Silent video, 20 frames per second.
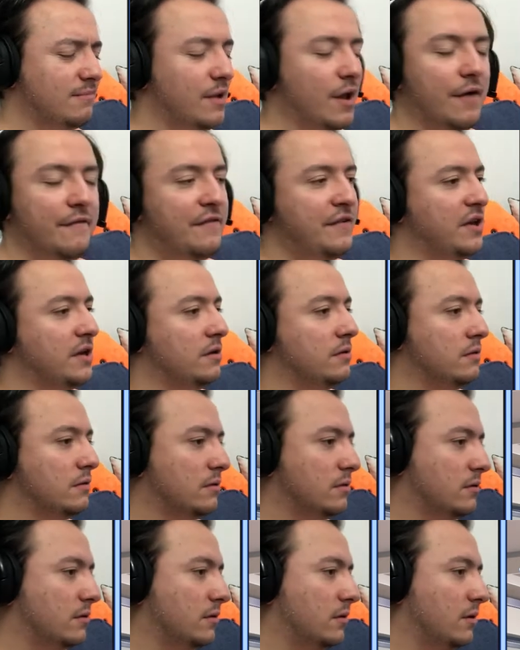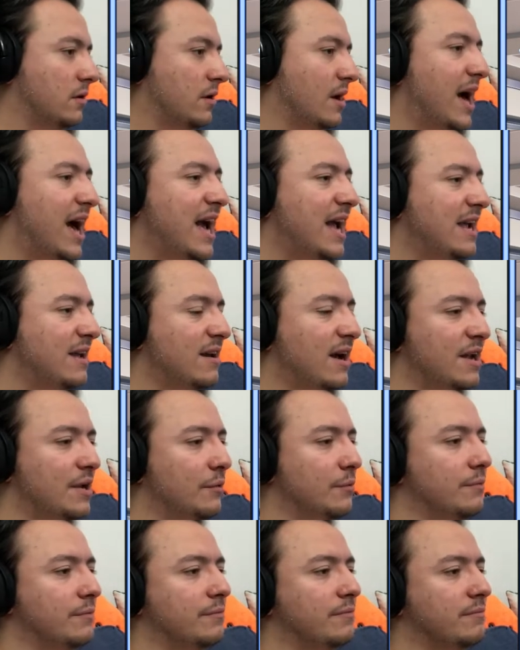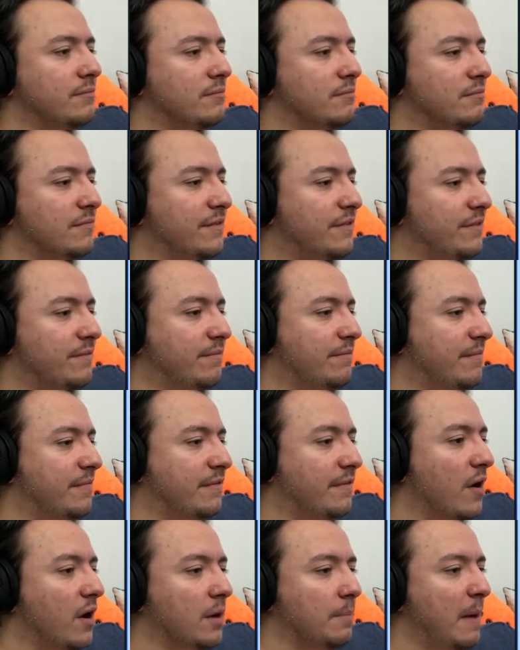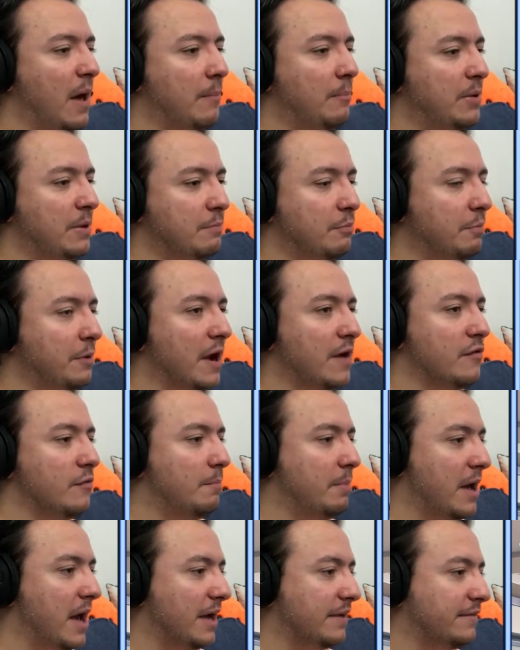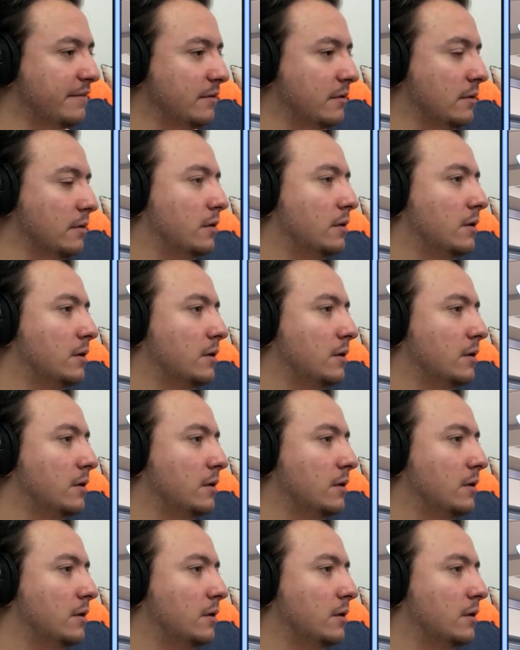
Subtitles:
Nothing. I don't talk about people behind their backs.